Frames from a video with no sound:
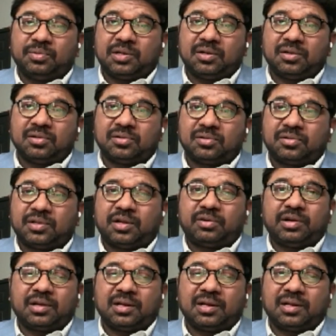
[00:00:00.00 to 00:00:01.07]
because
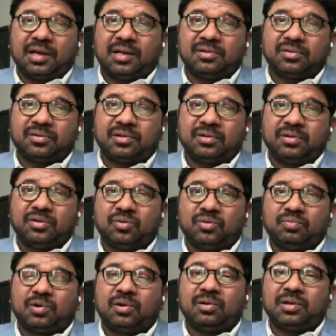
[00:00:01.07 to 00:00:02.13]
cervical cancer, you
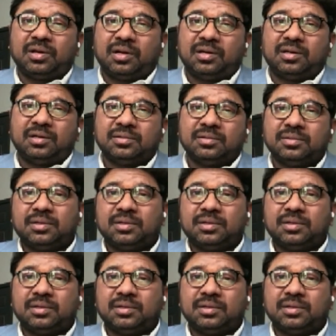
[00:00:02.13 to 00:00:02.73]
probably heard,